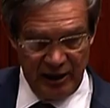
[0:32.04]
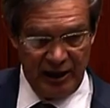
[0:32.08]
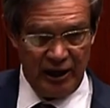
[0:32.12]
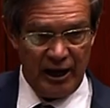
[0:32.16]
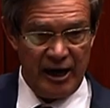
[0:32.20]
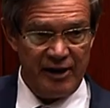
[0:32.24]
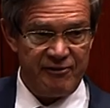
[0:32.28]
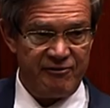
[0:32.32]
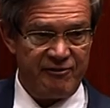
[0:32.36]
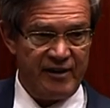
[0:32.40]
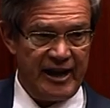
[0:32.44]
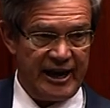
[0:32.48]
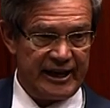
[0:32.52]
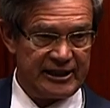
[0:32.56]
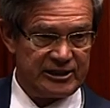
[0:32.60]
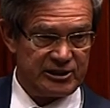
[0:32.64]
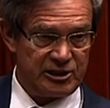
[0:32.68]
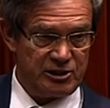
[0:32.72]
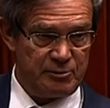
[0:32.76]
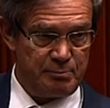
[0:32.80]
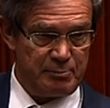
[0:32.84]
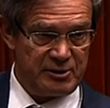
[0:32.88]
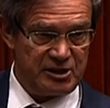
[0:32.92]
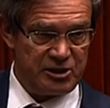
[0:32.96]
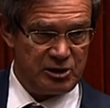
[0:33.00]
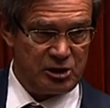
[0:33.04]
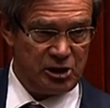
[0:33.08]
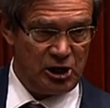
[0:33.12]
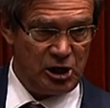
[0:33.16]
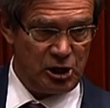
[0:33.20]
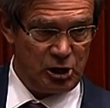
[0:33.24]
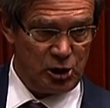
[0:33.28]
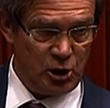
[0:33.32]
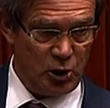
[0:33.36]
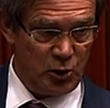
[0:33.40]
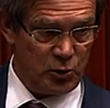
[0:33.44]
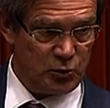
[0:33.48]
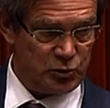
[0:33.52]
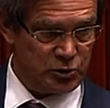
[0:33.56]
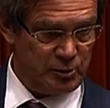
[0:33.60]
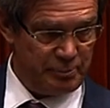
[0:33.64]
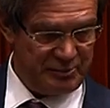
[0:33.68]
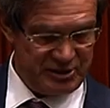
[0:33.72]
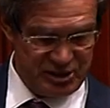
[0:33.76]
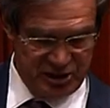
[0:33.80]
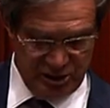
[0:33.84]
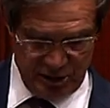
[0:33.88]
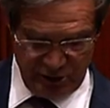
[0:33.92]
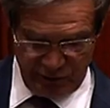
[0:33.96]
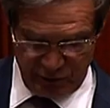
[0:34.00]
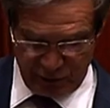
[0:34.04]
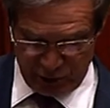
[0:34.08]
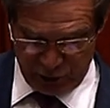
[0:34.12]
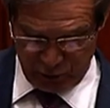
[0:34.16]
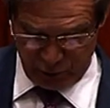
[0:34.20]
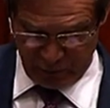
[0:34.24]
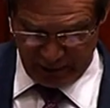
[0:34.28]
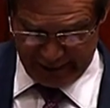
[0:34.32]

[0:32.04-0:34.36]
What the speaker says: Life acts and goes in mysterious